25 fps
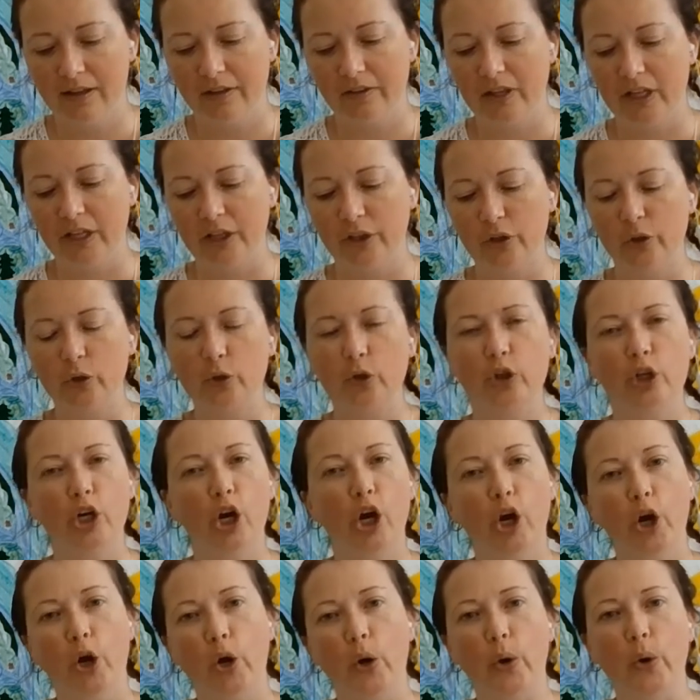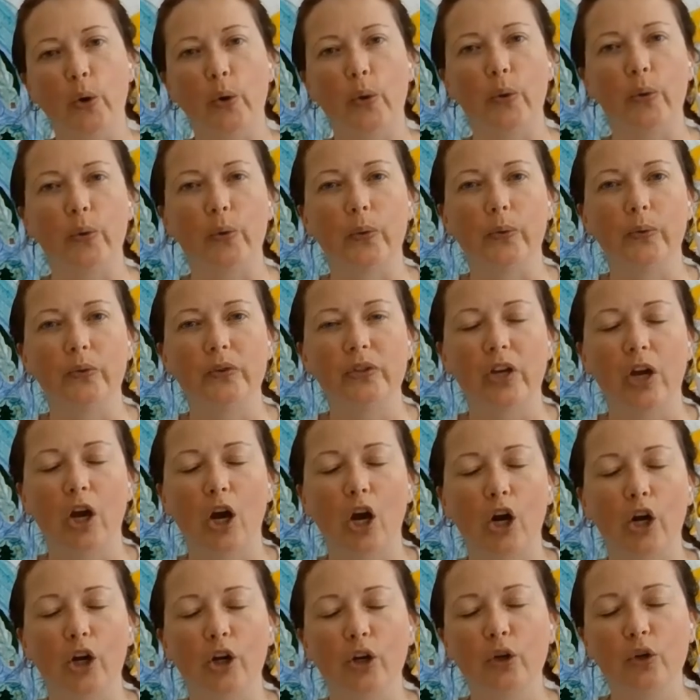that your toes
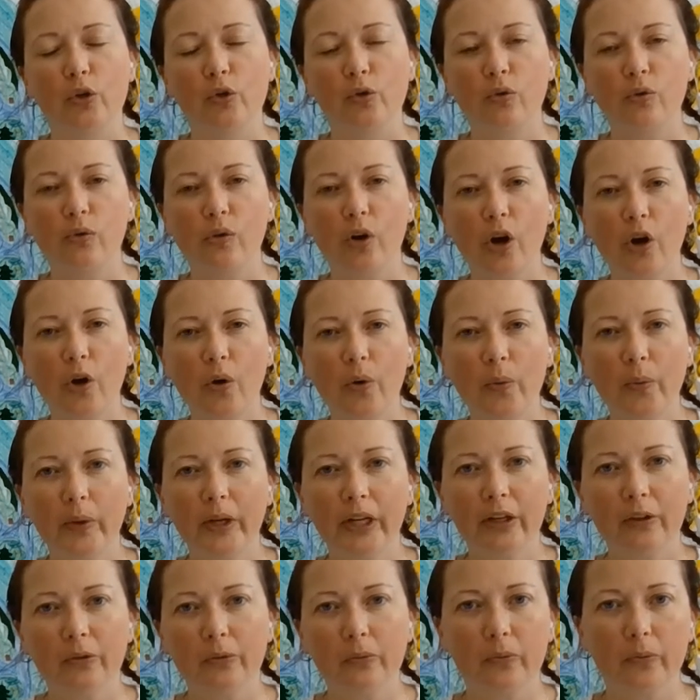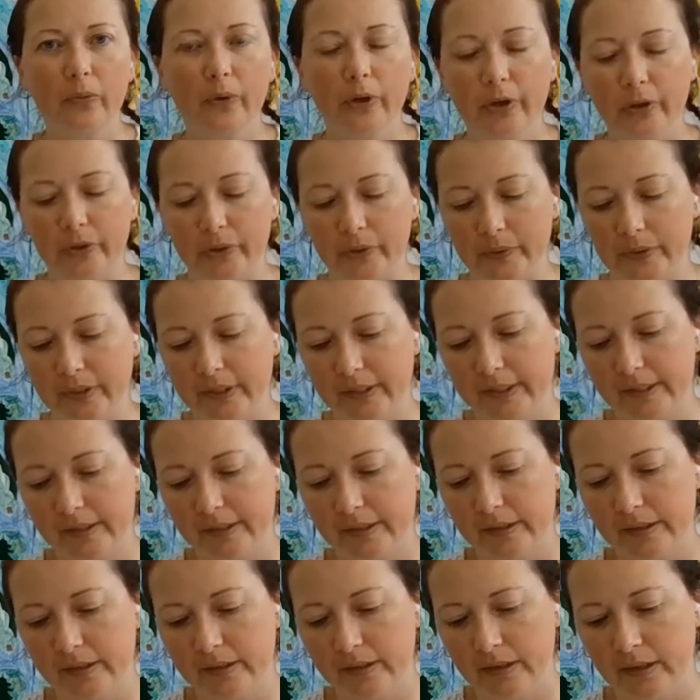are growing
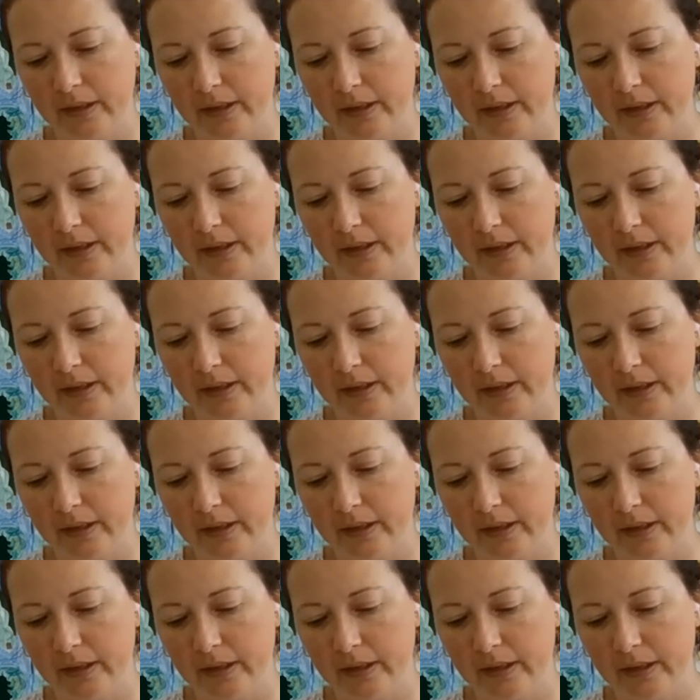roots,